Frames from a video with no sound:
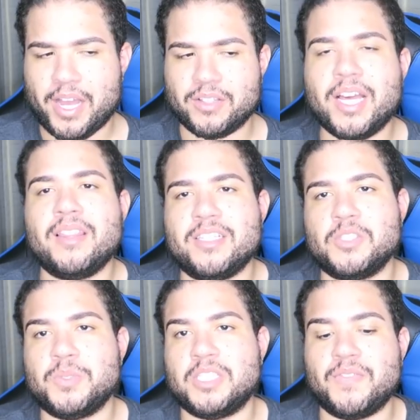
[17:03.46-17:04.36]
while. Not
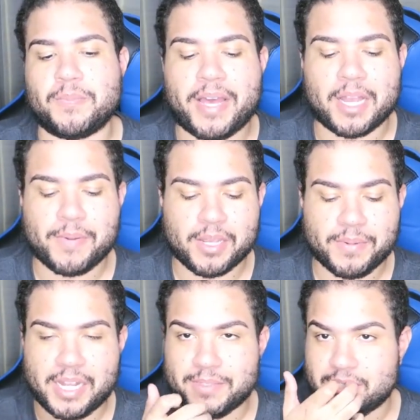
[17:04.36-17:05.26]
this specific
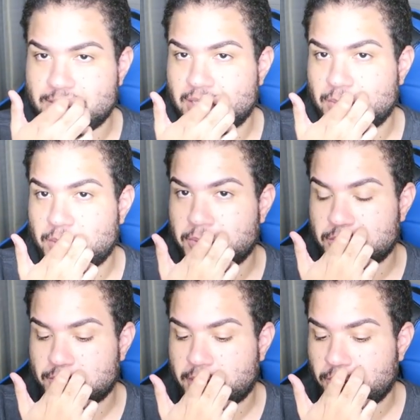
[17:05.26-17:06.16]
backpack, but I've been seeing
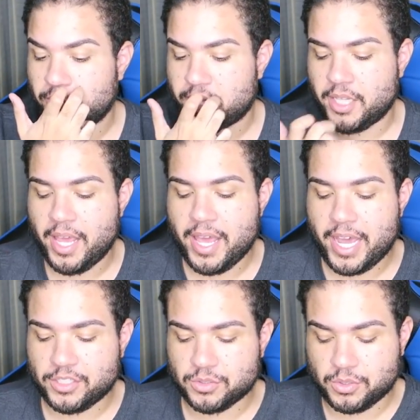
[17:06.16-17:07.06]
people with,
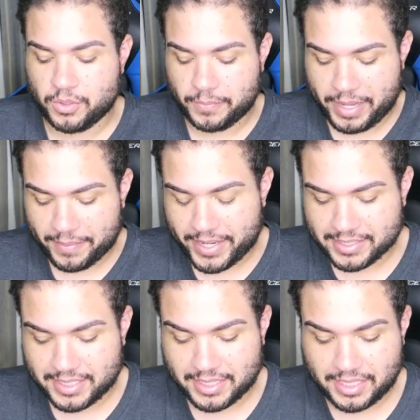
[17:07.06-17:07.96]
at school with
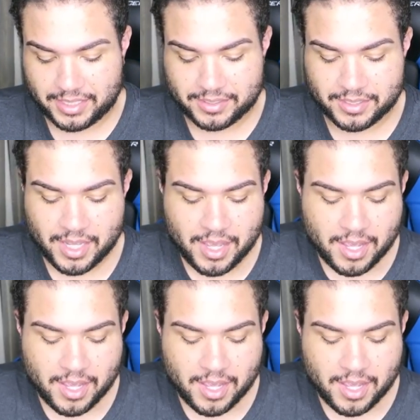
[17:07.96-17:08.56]
backpacks like these.